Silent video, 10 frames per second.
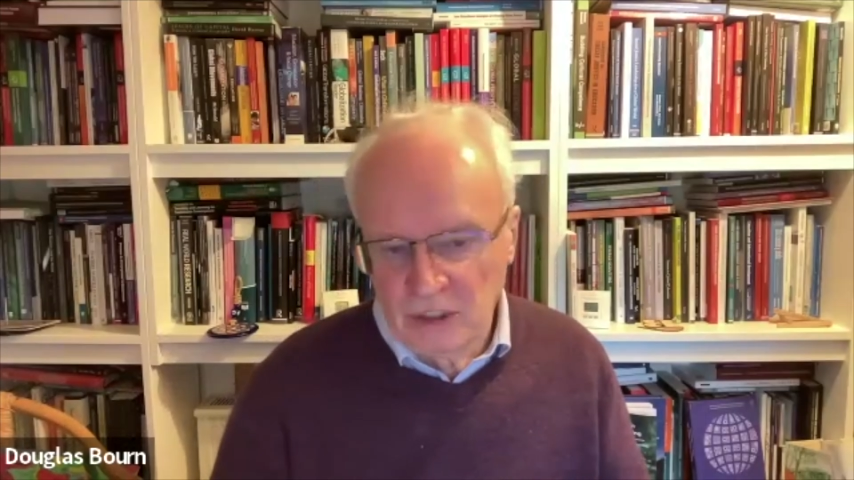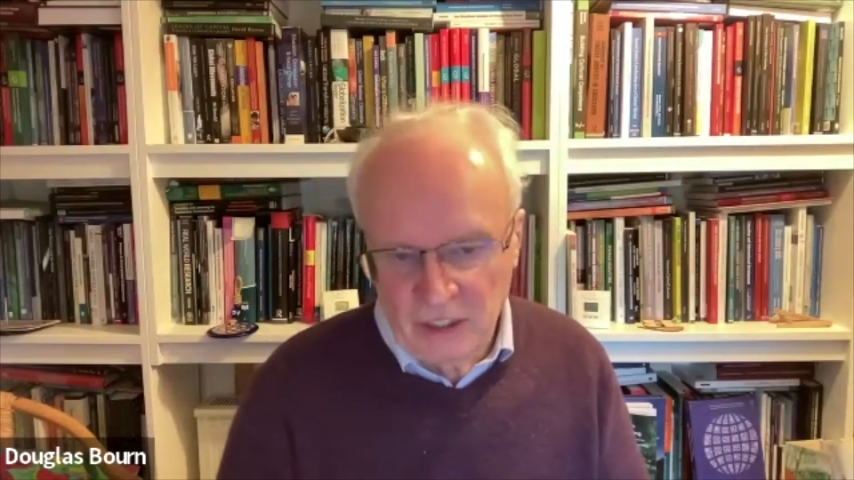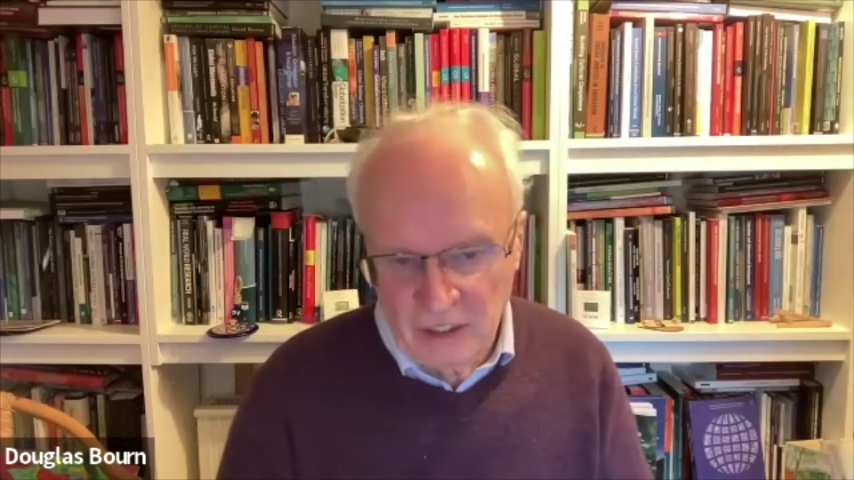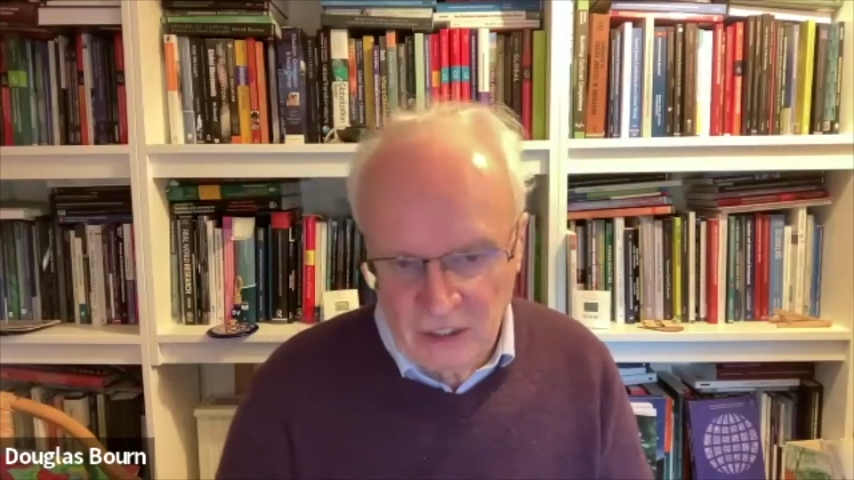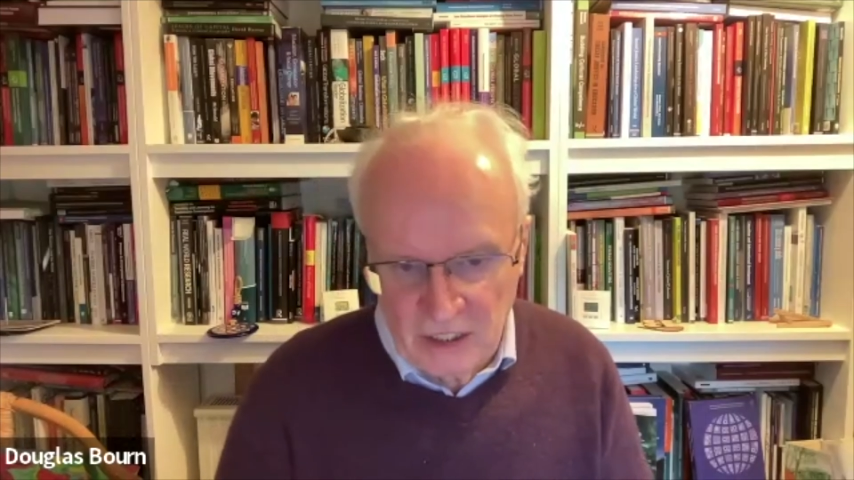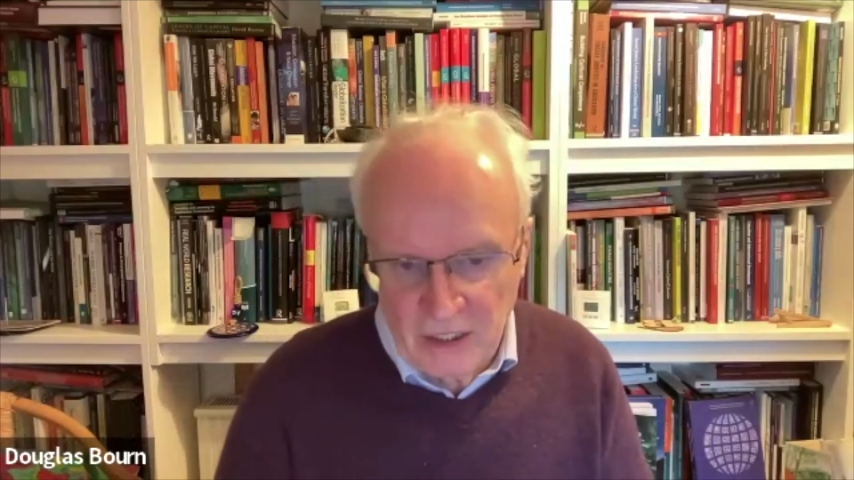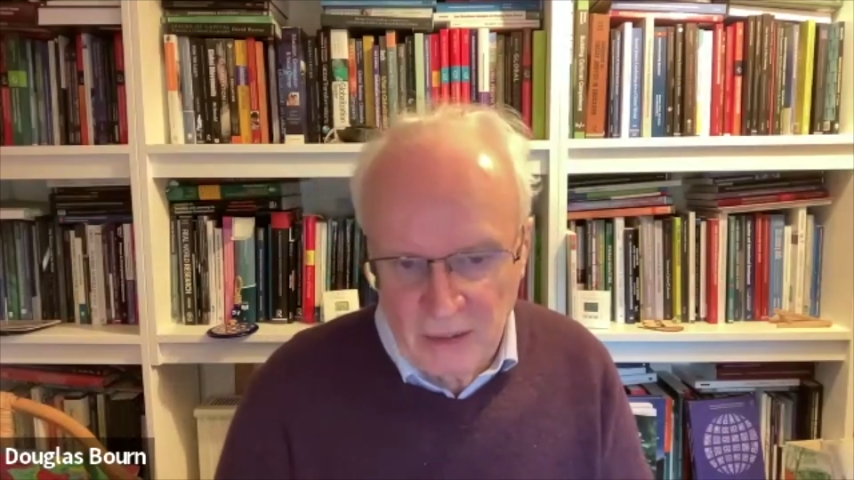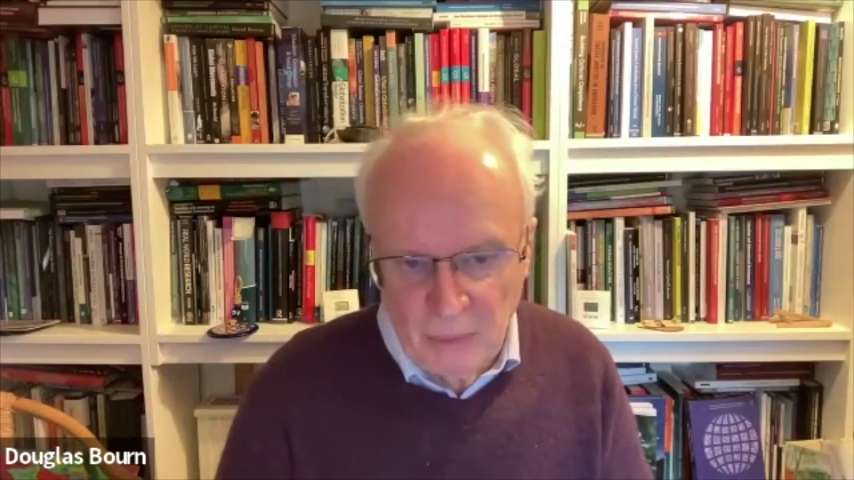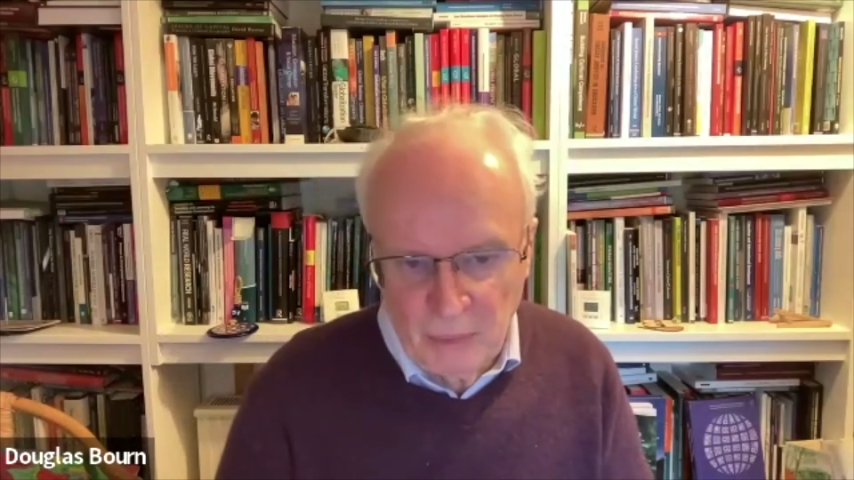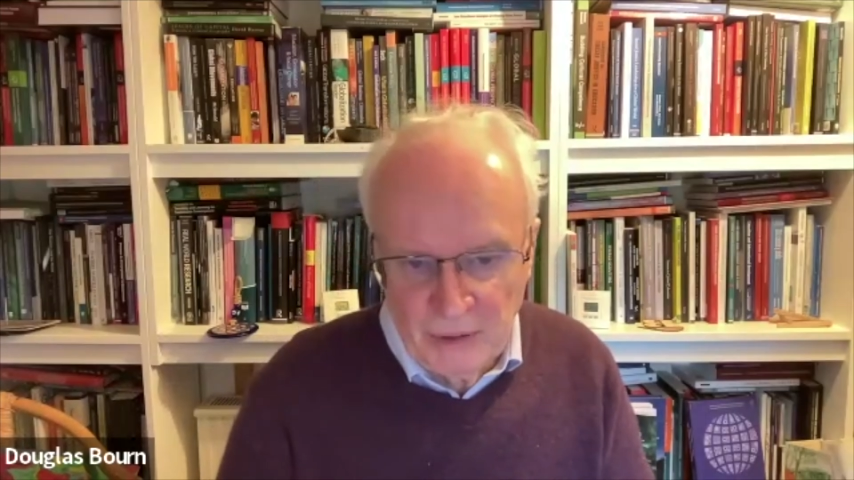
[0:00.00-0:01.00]
just and
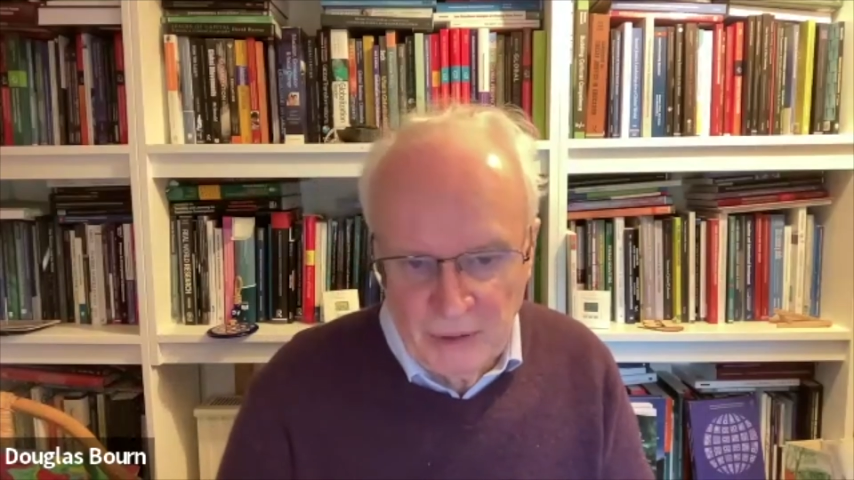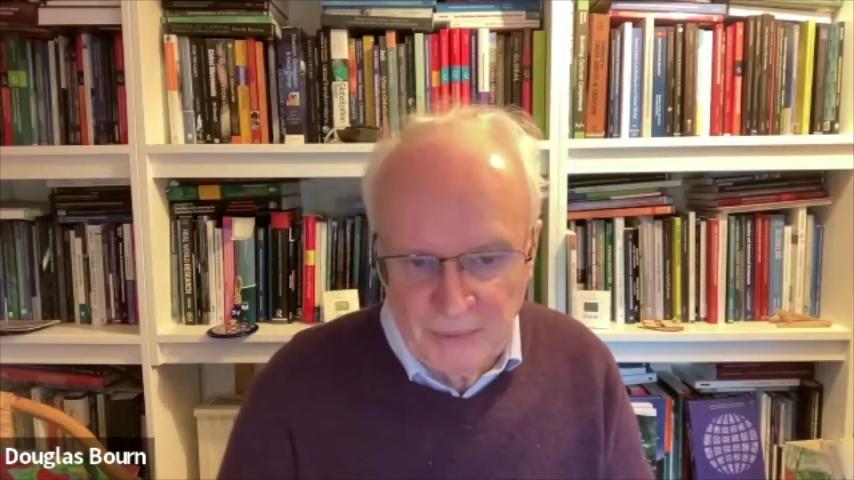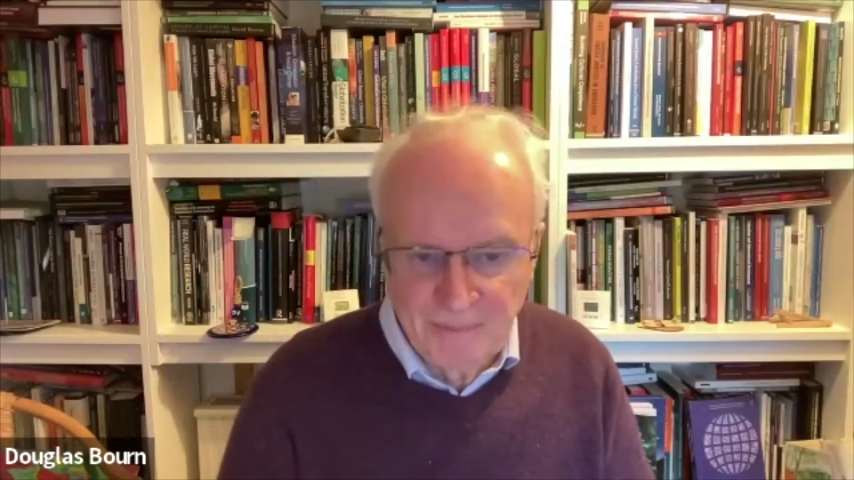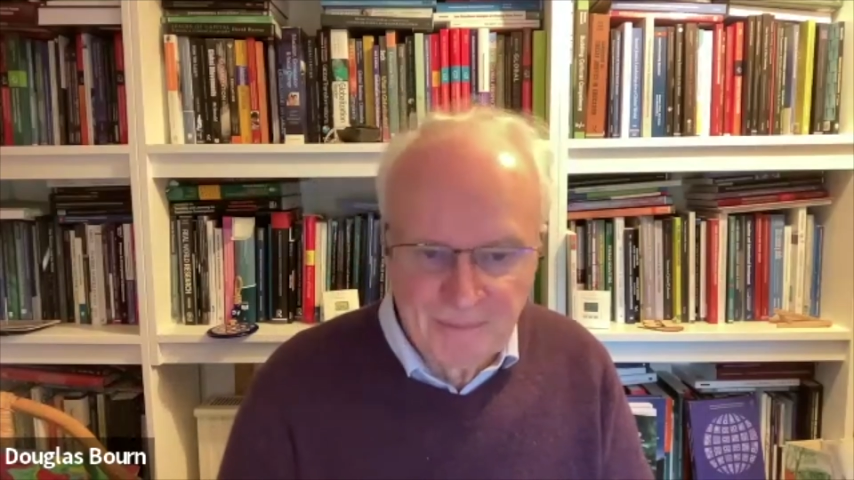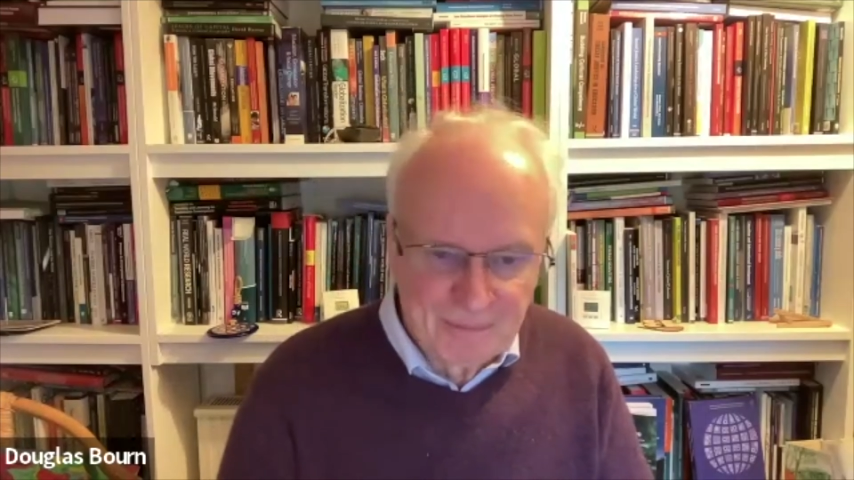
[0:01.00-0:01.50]
sustainable world?